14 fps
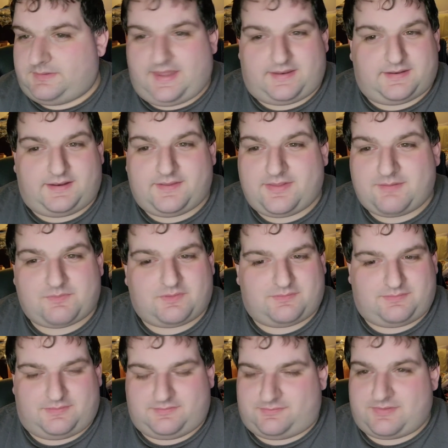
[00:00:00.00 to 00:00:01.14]
yeah, none of them are,
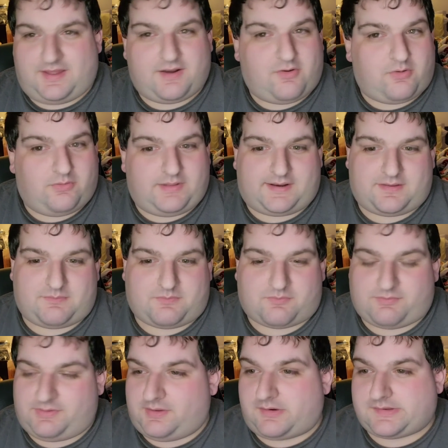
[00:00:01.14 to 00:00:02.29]
it's not a whole lot of them are
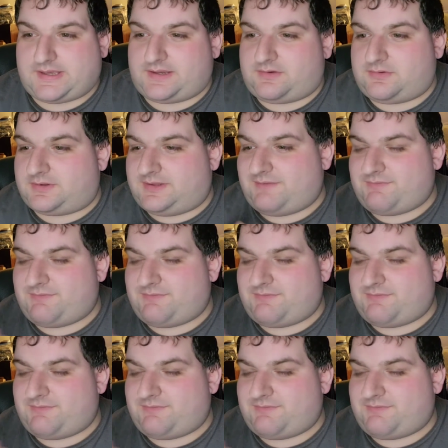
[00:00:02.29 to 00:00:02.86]
really all that good.